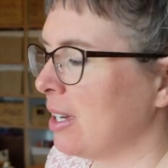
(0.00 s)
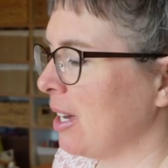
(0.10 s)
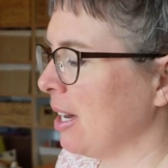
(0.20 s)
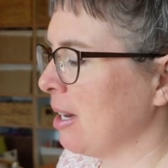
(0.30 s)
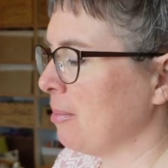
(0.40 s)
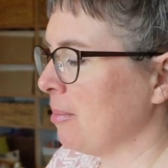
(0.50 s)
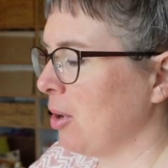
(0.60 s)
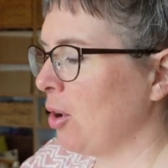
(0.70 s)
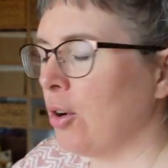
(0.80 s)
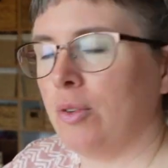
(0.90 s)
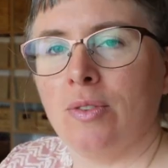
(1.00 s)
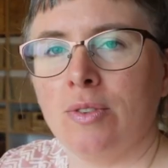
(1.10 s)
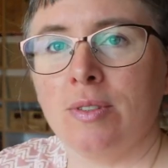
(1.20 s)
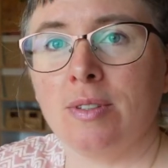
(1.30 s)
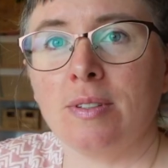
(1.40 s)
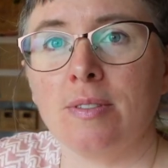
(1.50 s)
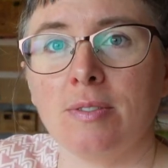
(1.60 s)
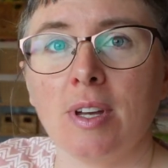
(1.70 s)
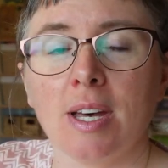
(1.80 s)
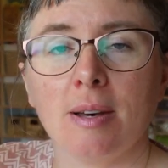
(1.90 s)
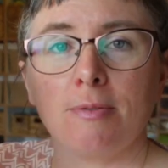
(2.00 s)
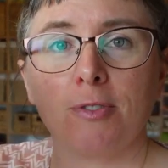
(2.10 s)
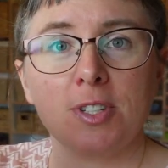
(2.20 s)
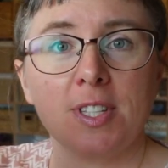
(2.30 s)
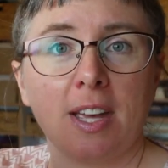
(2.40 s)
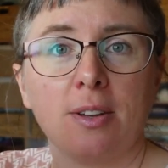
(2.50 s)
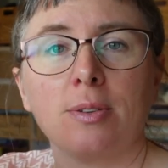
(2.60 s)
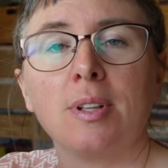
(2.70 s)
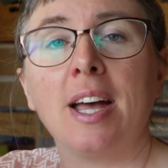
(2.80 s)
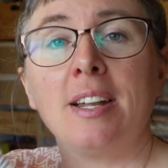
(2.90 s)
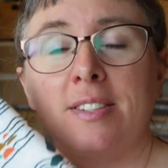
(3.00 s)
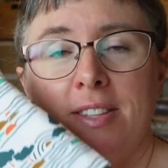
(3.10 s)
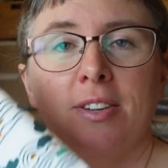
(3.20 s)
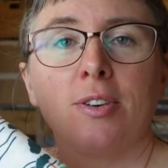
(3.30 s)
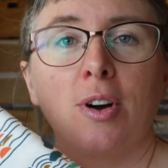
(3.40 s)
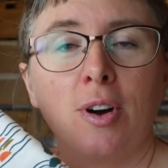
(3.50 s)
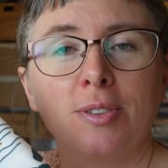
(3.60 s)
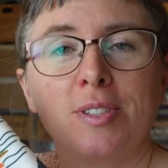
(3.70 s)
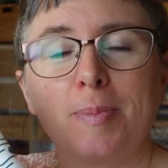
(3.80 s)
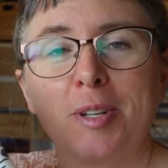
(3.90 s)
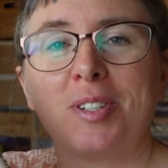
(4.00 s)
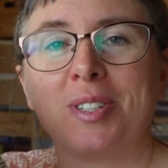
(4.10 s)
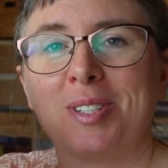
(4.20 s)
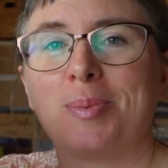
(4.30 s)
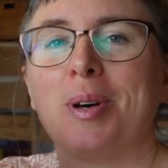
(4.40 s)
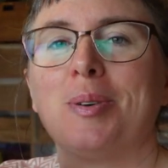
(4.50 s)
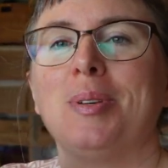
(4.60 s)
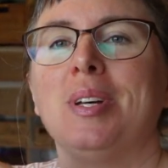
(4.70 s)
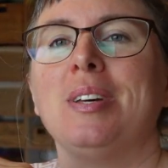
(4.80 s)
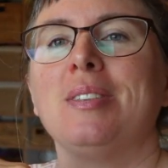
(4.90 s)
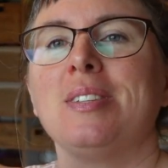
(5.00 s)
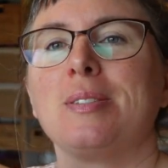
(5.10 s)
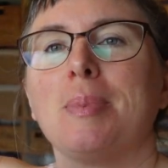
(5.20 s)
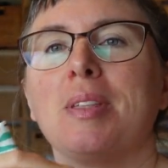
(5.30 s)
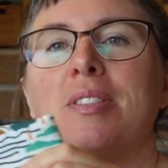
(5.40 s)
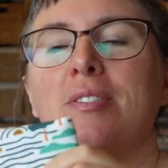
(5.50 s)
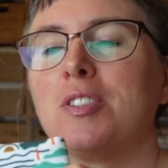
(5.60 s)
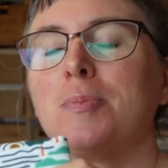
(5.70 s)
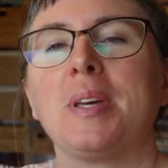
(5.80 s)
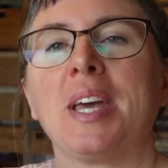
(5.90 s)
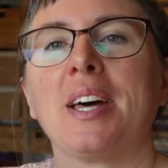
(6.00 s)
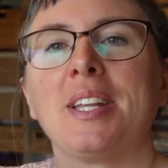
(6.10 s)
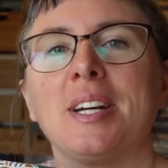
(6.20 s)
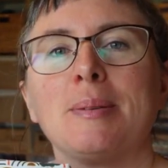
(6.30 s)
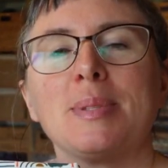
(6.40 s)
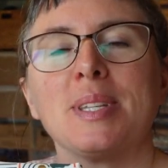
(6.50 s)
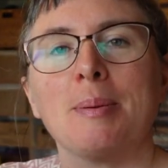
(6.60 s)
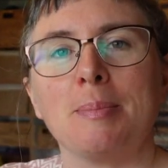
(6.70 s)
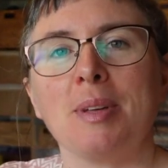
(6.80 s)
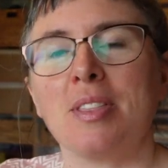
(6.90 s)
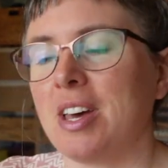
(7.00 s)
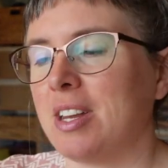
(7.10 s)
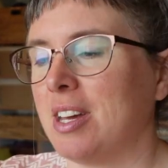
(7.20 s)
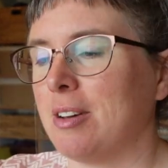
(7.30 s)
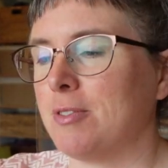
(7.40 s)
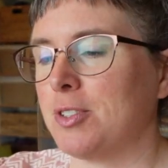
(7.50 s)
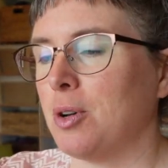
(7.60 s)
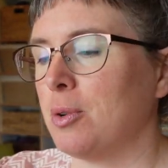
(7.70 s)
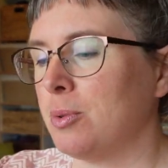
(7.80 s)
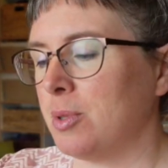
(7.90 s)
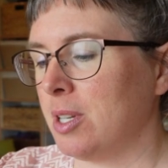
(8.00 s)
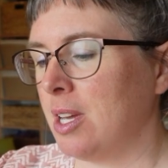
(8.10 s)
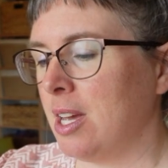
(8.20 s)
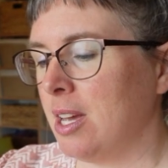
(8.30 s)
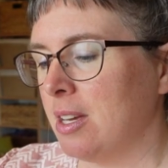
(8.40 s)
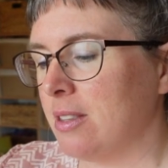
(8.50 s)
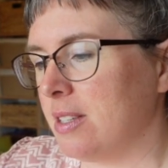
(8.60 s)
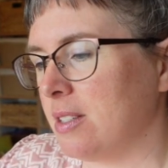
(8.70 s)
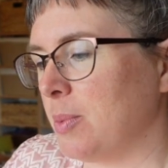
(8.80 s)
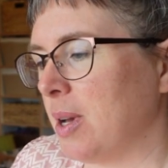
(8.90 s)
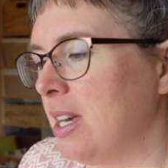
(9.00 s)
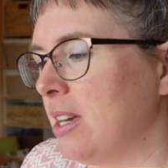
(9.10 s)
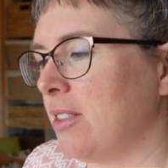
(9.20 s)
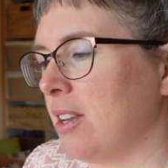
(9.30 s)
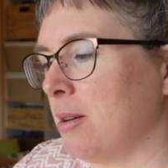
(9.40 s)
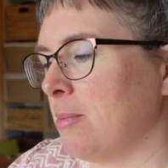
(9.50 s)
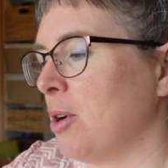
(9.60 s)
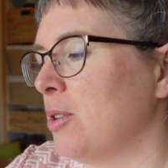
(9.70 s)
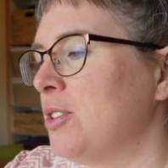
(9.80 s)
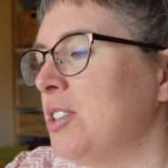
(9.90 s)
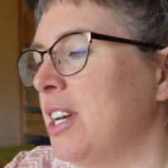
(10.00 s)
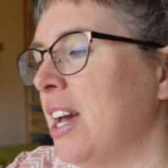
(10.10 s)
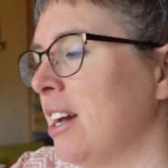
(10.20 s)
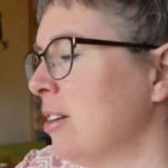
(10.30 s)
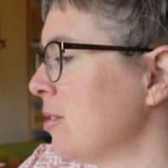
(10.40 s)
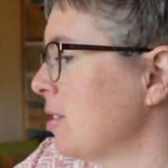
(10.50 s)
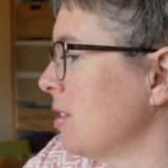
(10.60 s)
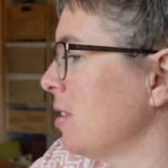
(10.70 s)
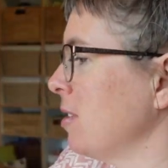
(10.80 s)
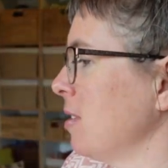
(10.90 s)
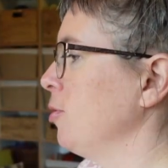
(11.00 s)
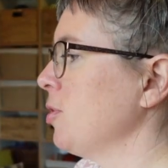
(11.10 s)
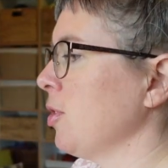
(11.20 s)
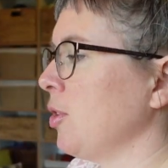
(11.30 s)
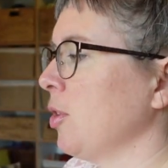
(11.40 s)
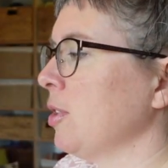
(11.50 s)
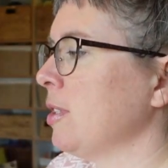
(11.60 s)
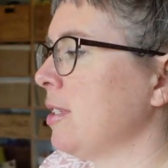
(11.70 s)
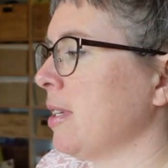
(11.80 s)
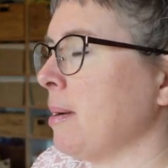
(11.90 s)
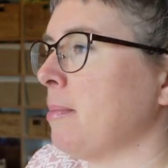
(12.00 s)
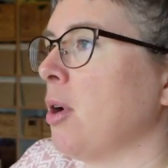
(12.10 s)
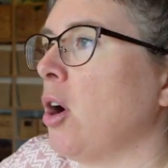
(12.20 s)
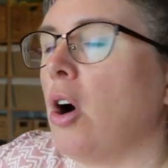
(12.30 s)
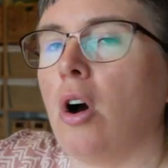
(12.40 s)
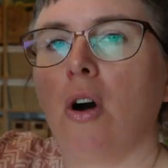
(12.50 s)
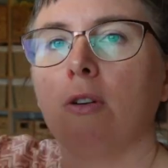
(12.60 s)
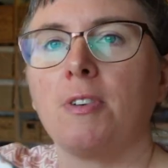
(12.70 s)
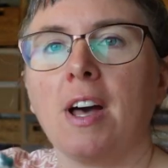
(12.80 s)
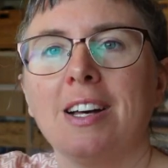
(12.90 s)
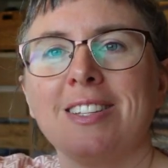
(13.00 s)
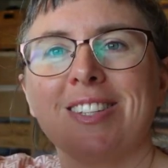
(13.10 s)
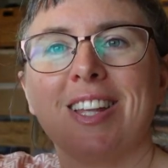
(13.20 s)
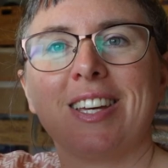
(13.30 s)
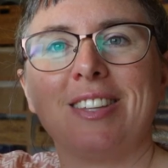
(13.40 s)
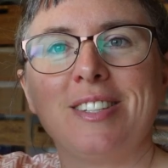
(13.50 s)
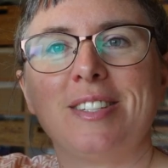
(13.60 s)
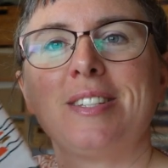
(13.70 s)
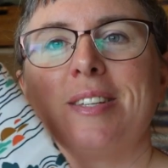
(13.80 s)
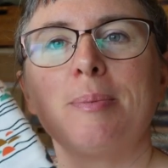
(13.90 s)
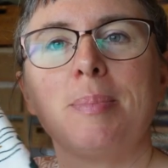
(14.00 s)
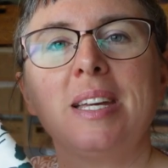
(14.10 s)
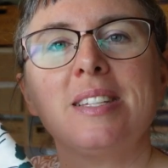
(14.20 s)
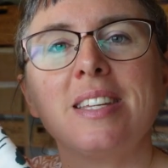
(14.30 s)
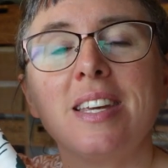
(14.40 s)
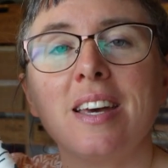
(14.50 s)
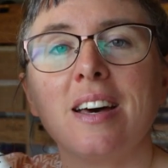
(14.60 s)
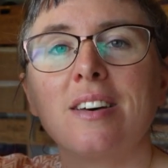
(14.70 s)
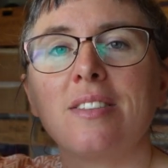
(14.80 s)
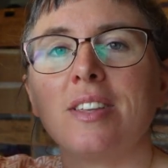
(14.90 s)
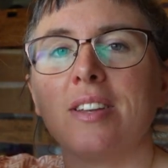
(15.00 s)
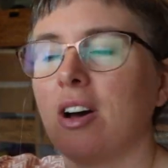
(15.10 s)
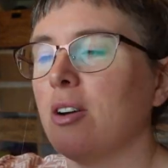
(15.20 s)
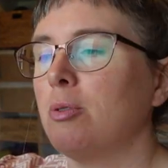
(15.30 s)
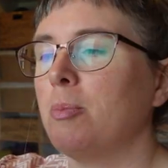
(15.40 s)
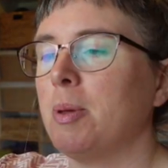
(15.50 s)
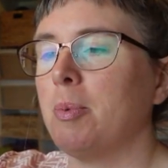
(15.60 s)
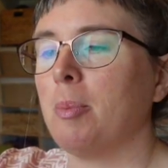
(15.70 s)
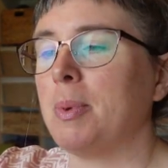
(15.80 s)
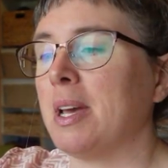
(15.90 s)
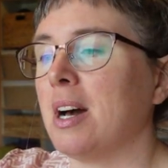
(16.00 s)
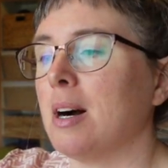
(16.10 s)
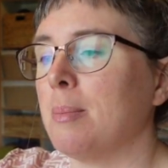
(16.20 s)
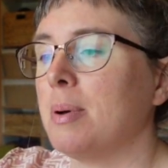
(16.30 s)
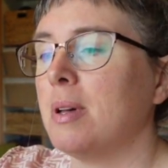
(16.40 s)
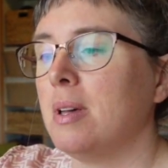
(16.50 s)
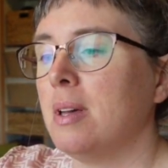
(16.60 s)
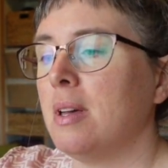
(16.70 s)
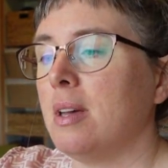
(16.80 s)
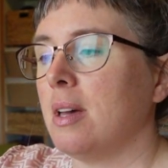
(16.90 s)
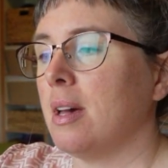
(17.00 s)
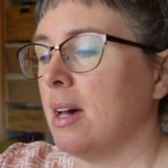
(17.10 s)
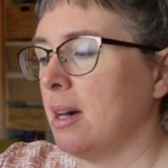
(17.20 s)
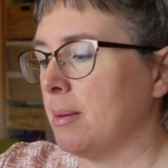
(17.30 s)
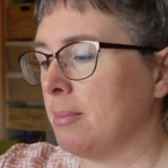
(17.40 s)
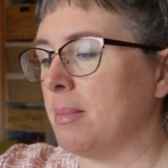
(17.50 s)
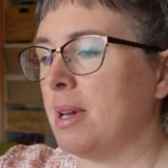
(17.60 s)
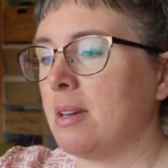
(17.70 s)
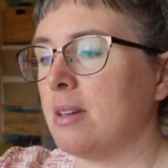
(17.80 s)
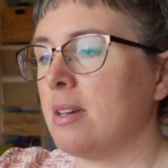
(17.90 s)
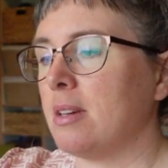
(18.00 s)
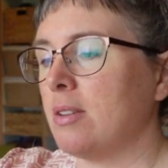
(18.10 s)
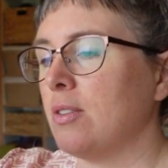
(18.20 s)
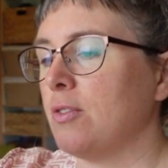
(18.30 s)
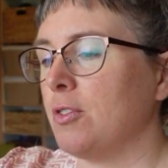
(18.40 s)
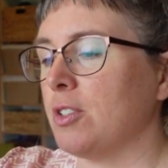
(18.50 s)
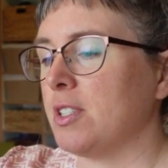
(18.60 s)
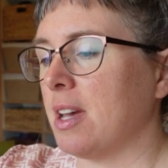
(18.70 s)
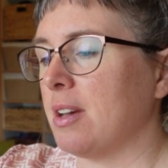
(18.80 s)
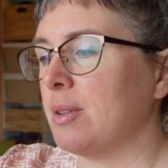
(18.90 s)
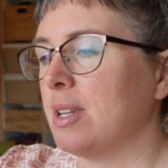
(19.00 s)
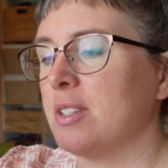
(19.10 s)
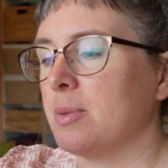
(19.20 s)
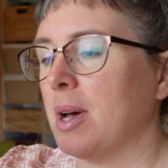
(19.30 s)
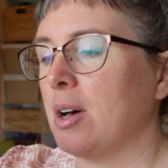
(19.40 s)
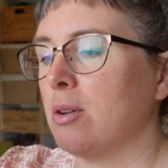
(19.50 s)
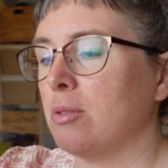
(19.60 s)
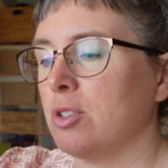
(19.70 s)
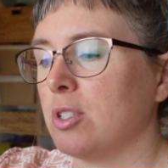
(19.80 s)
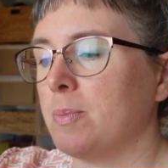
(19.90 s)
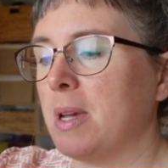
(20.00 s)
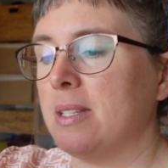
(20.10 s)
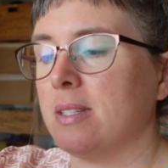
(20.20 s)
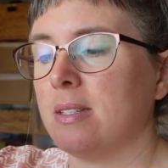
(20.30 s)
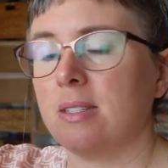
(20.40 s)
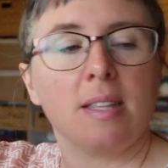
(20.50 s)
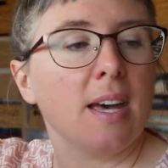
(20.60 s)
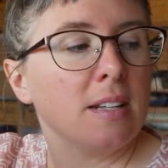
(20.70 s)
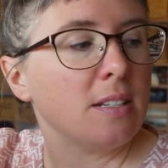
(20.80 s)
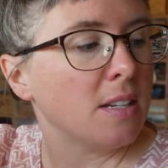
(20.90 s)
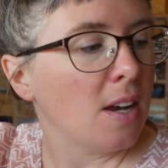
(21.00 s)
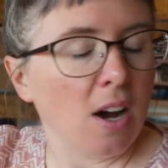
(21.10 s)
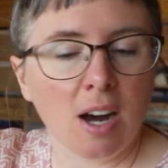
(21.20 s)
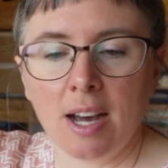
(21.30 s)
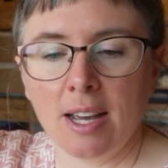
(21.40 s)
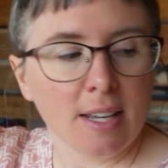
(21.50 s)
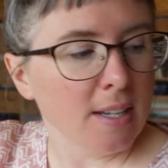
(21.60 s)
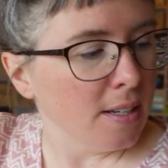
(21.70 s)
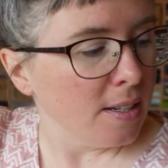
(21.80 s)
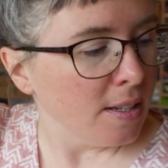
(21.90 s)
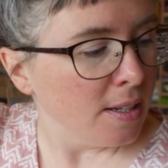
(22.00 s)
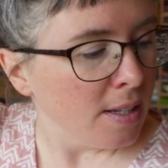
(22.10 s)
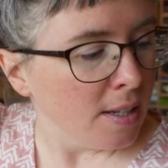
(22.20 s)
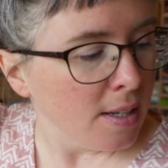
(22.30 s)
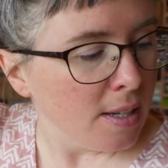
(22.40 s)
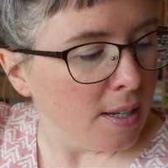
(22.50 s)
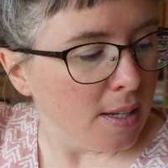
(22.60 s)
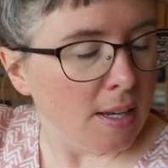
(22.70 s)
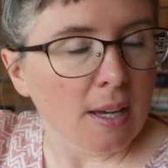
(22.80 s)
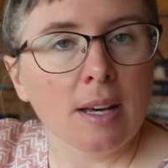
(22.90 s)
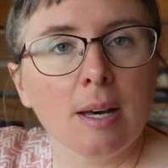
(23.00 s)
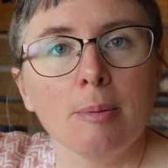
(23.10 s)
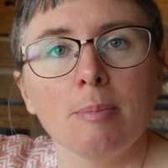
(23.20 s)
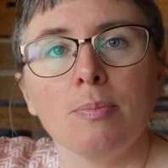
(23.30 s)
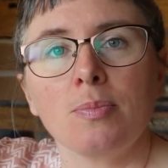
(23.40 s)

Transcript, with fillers: um, on uh, for sale, and they're on special as well this month. I've just been cutting up some that have sold this week that I'm posting out. I've also got some offcuts like this piece here that I will be popping up um, for sale as well, just pieces that I um,